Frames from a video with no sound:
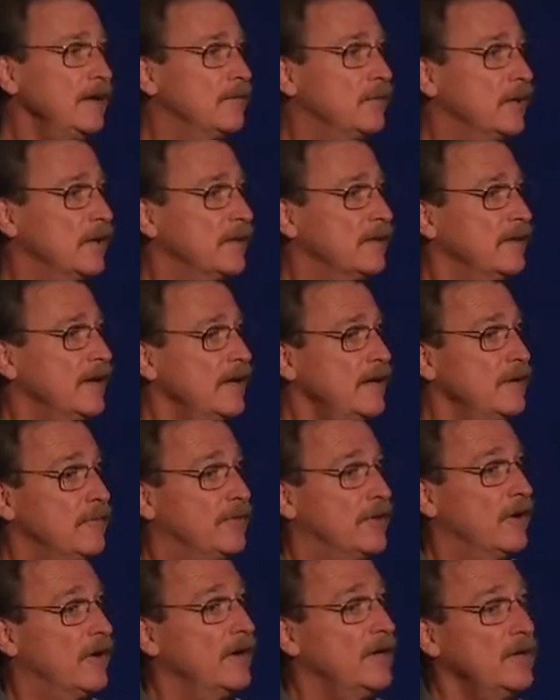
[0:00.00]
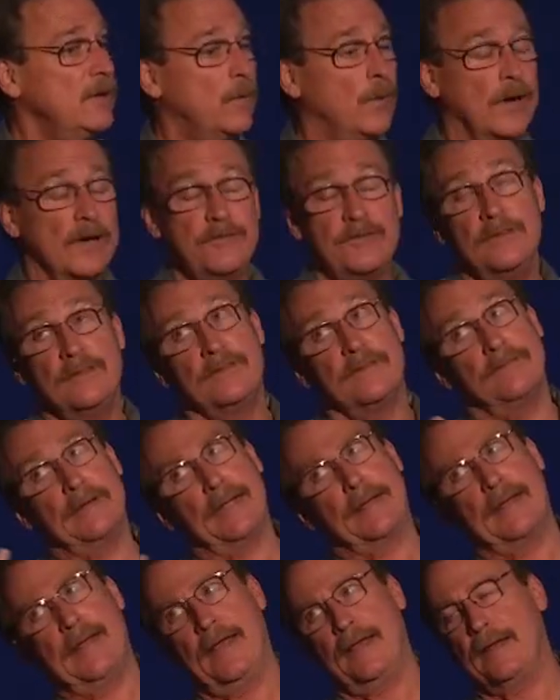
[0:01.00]
well, thank you. If there are any questions, if I
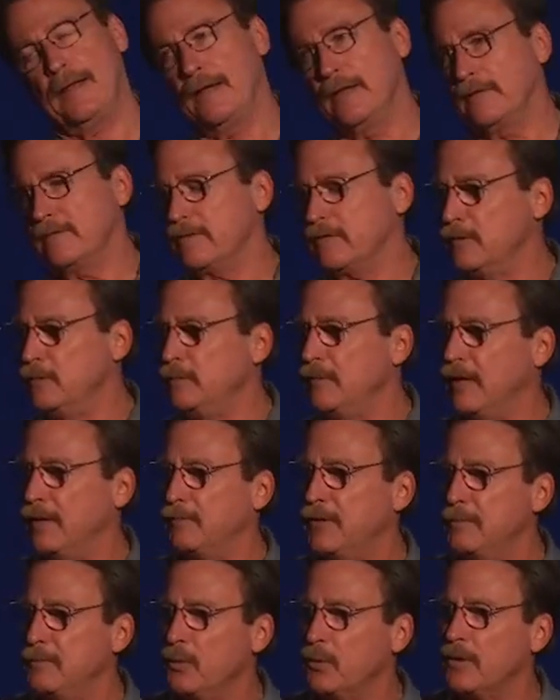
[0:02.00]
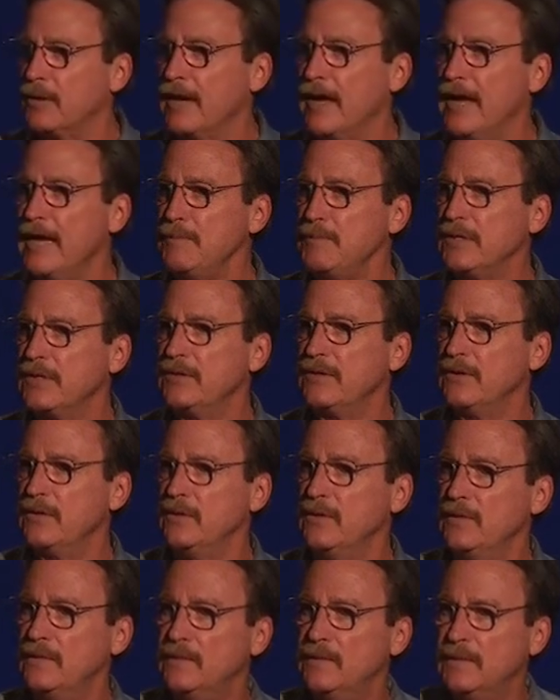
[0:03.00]
can answer them, I'll be more than happy
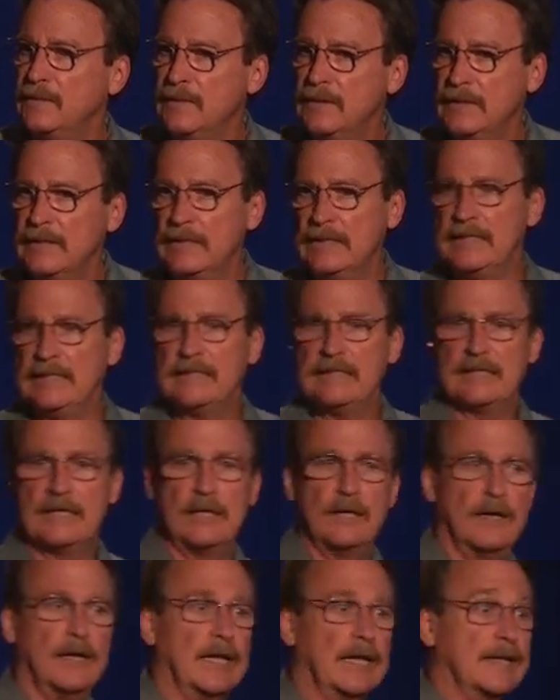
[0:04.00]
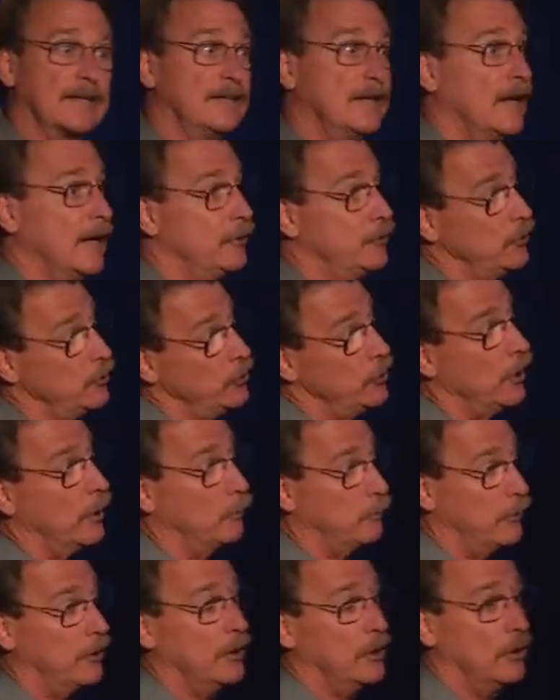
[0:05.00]
to. Like I said, I took you on a
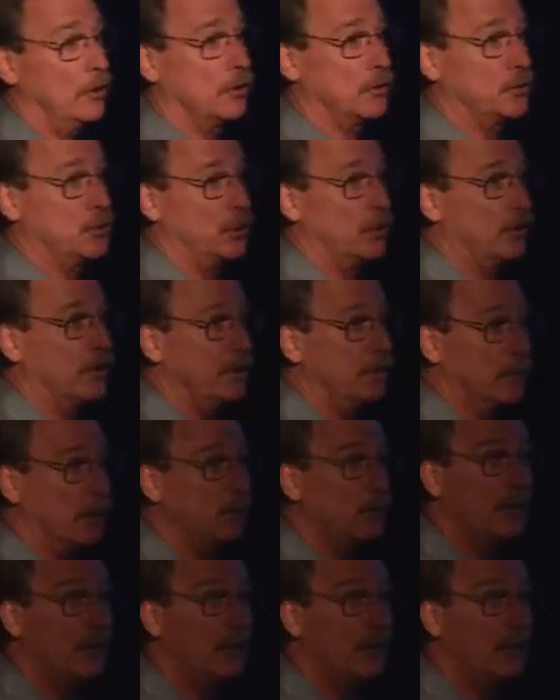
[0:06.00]
pretty long journey, but we